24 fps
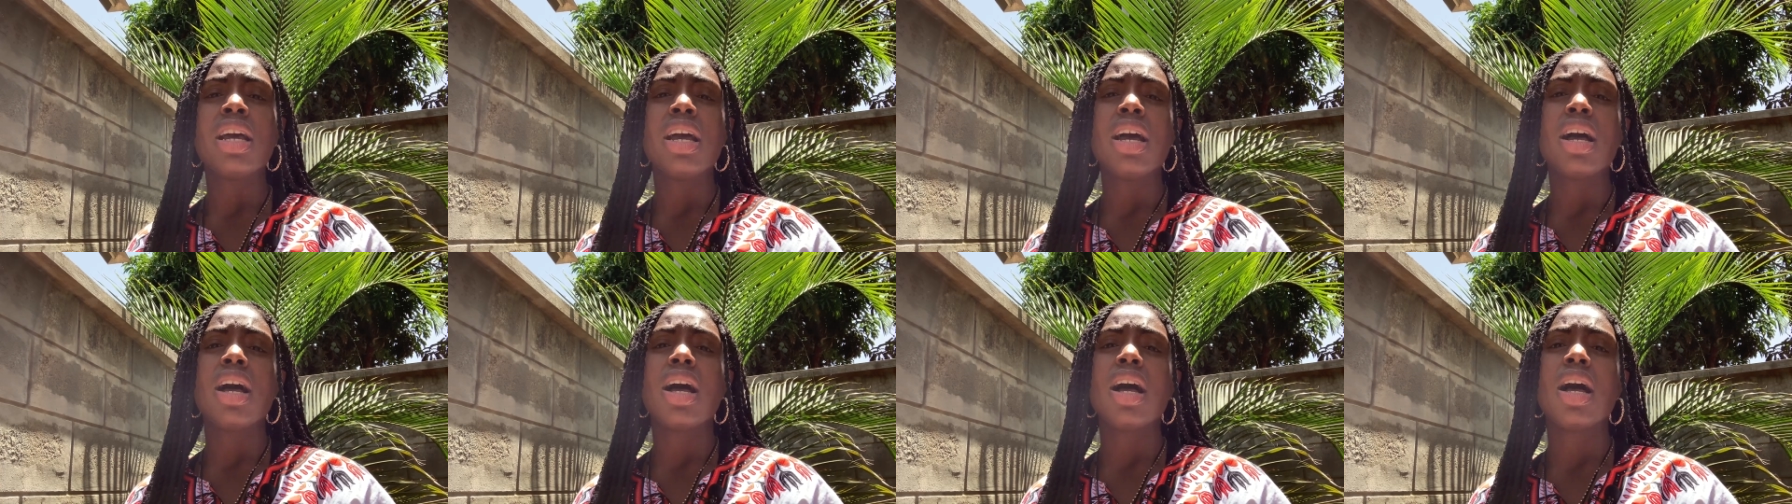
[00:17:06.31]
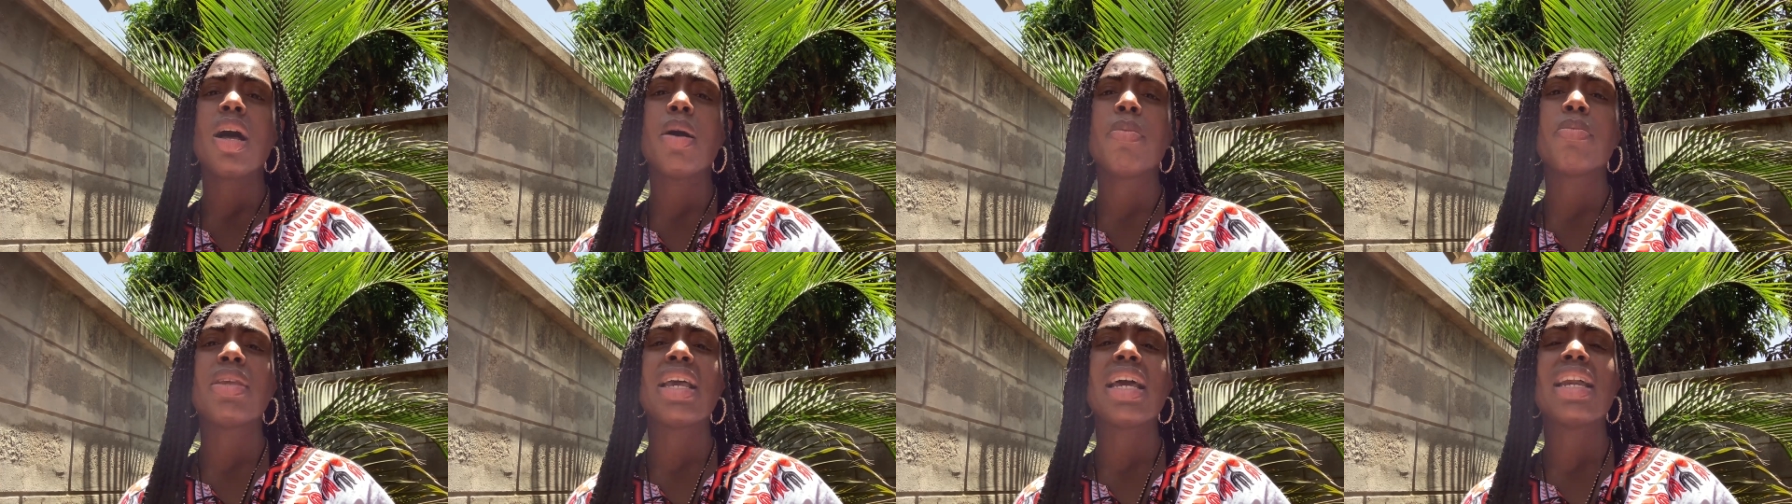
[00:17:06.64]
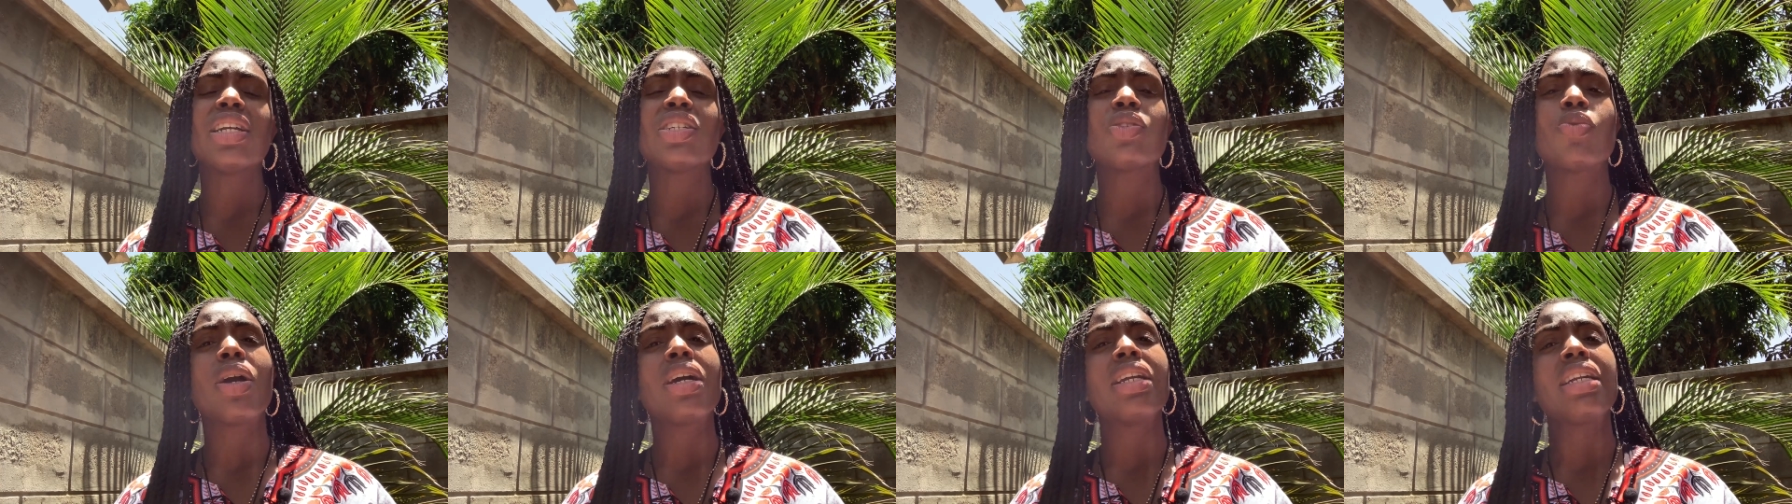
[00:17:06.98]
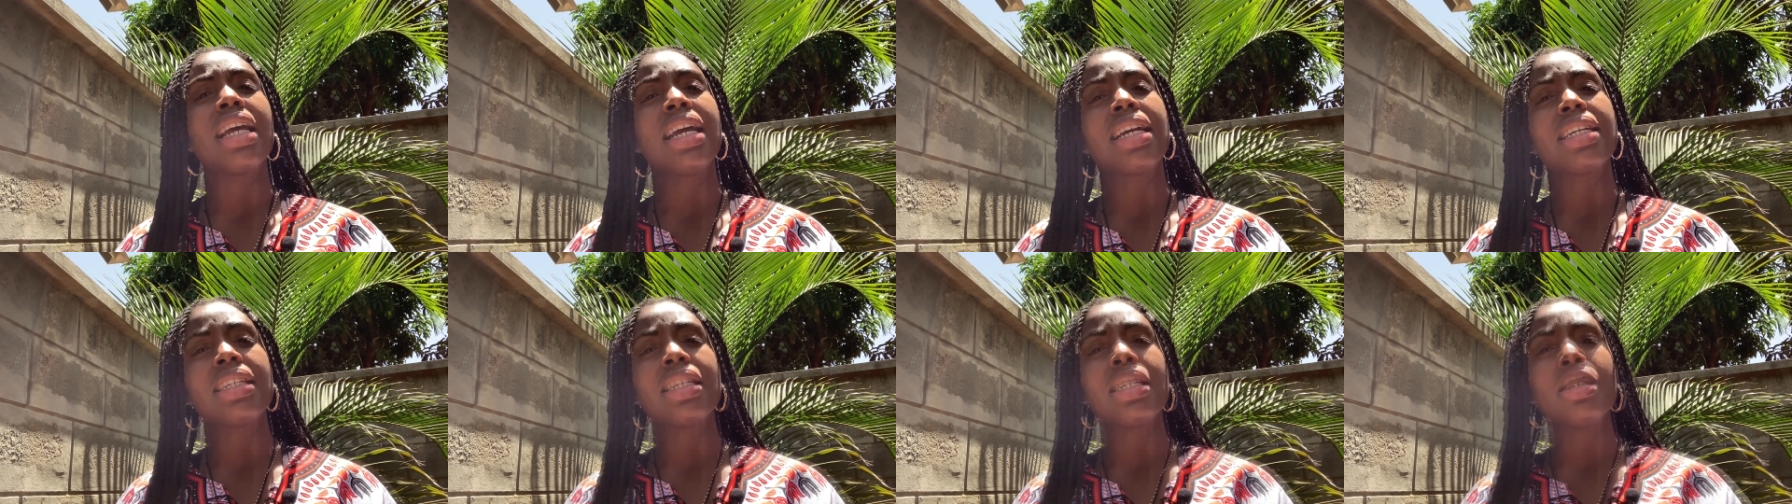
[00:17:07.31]
um, that is right
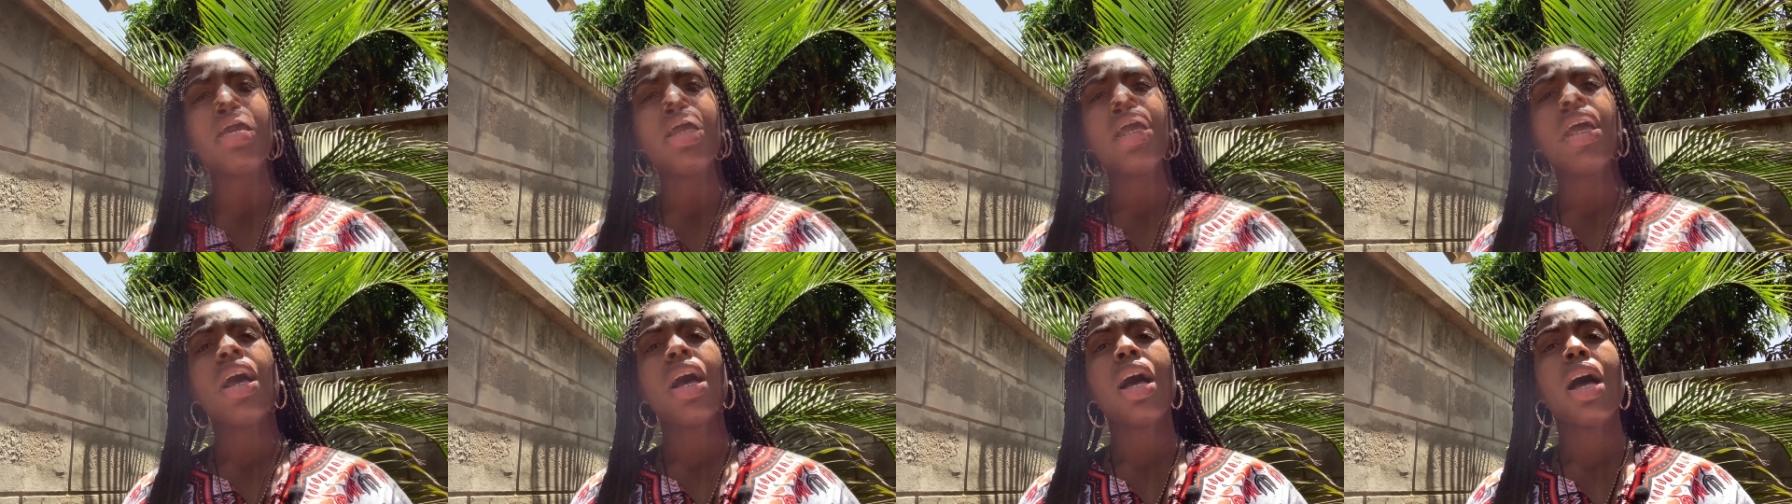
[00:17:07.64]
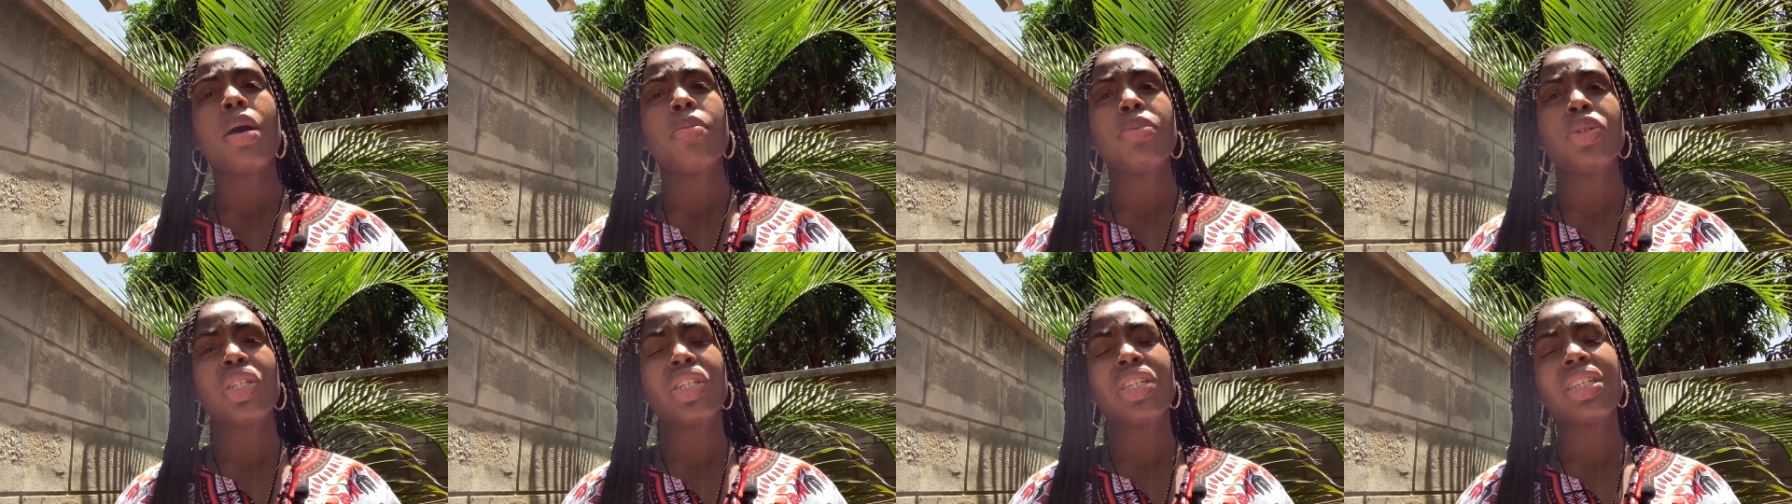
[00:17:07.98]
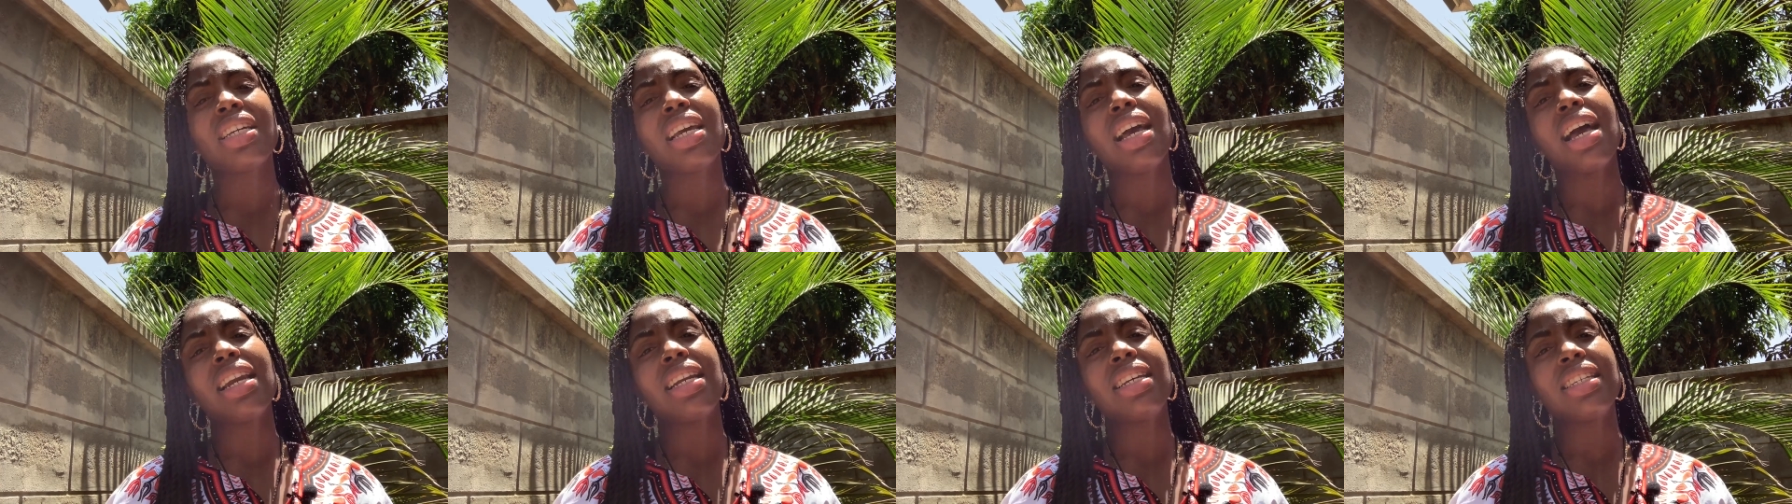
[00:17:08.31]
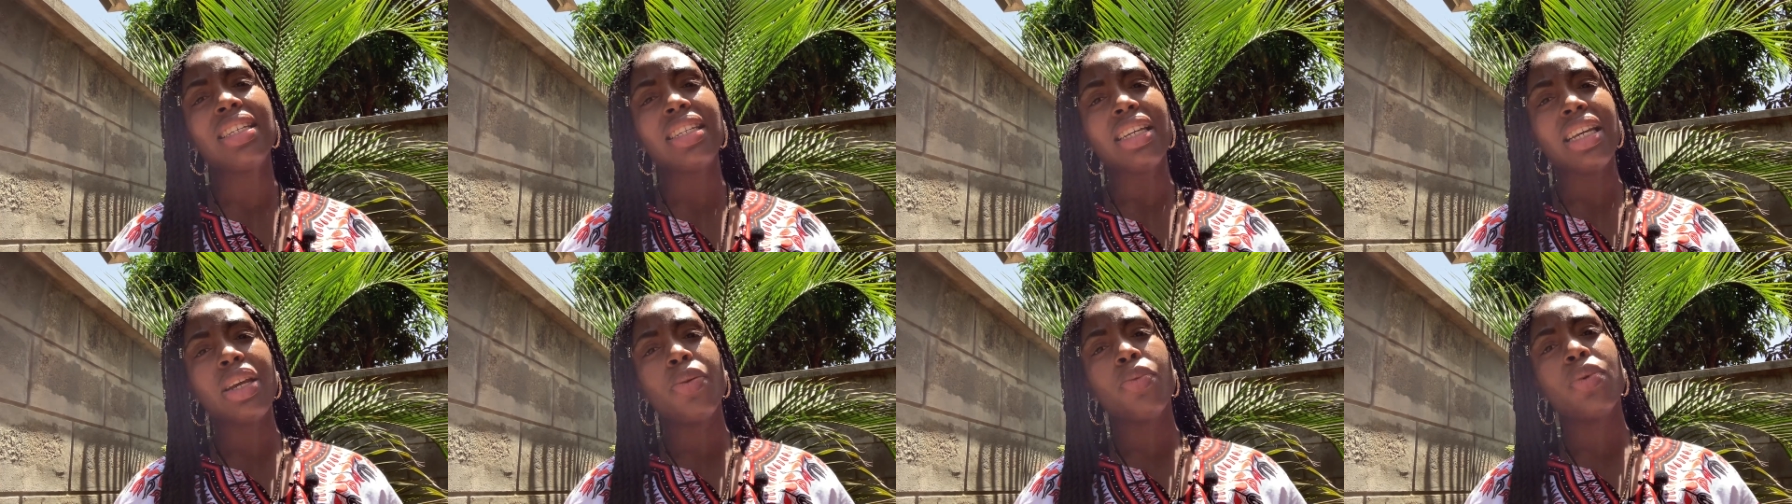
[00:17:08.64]
next to me um, just to kind of
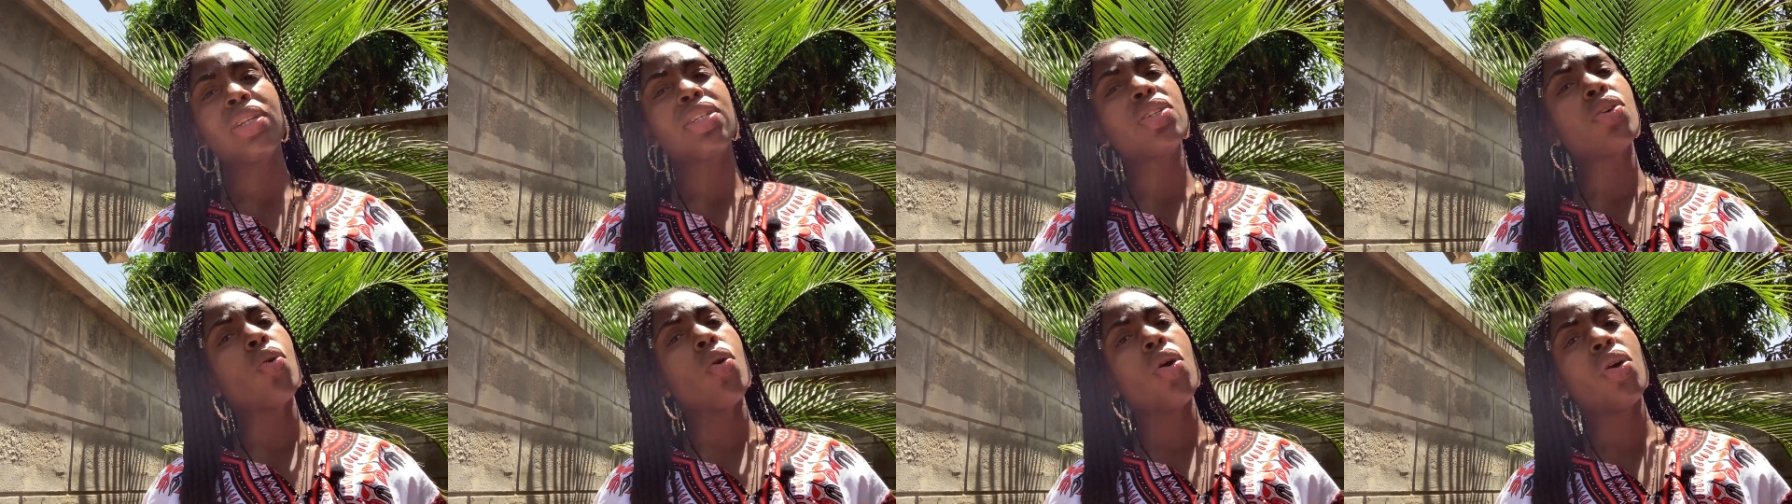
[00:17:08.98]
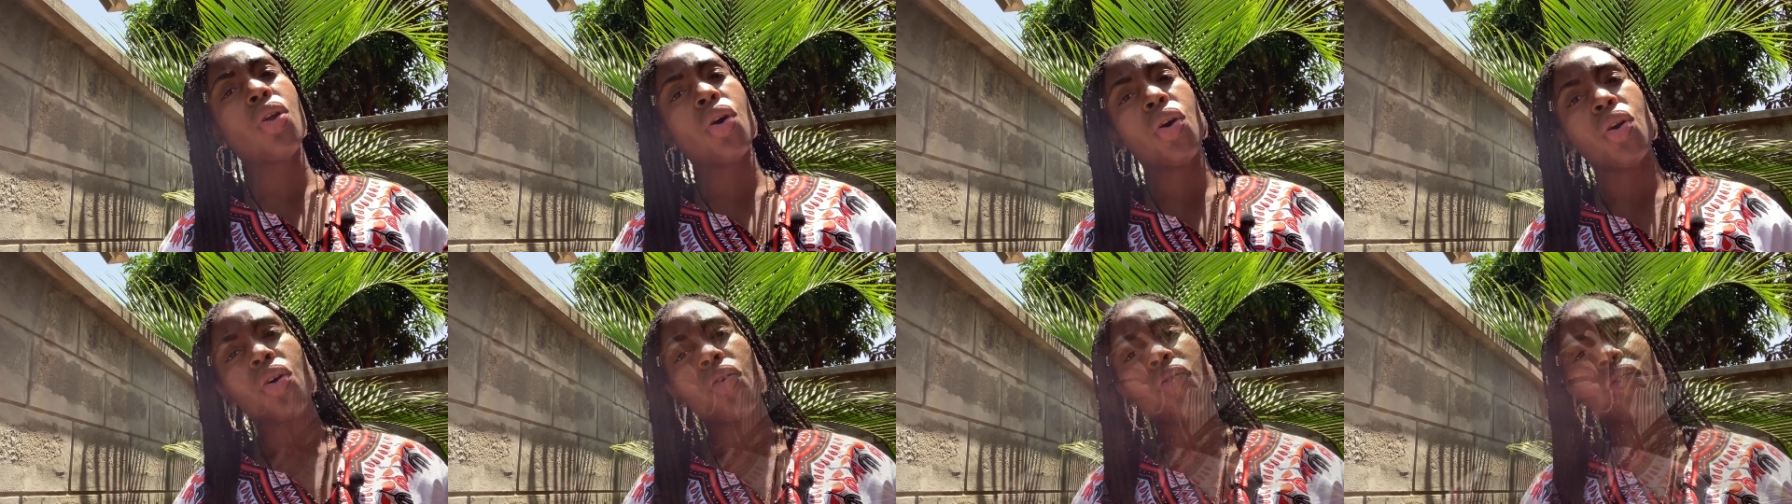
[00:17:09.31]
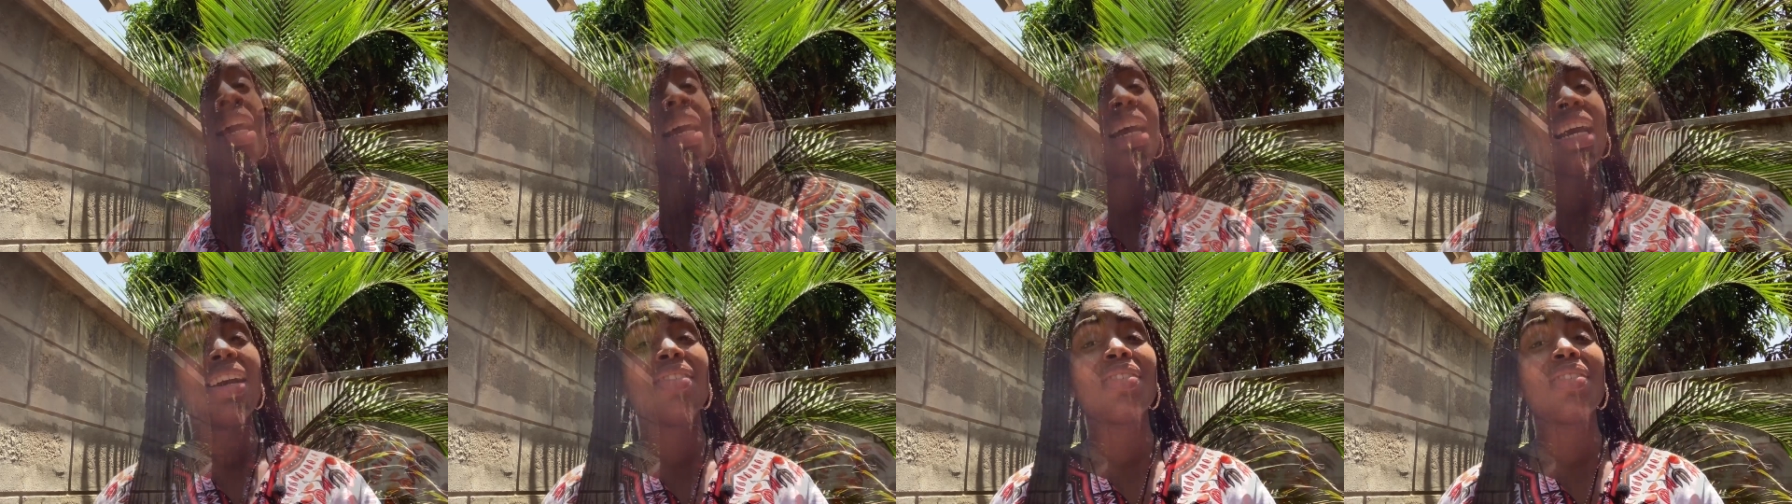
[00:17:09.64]
see what's going on over there.